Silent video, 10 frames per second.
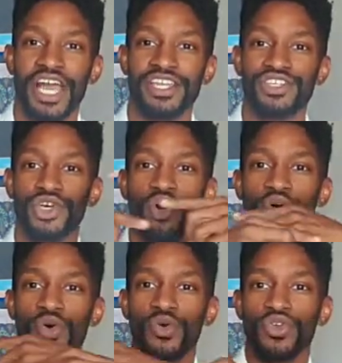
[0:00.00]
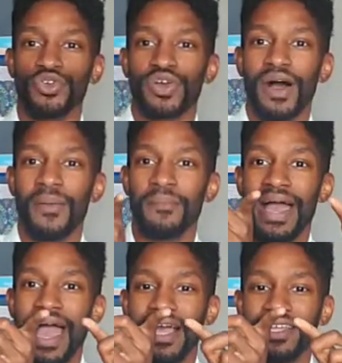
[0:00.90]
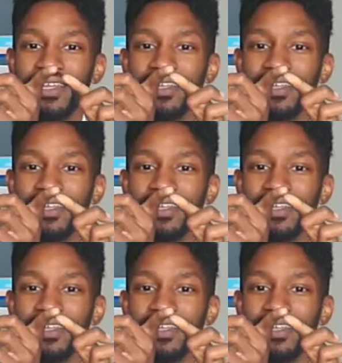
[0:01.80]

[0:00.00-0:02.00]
until you come back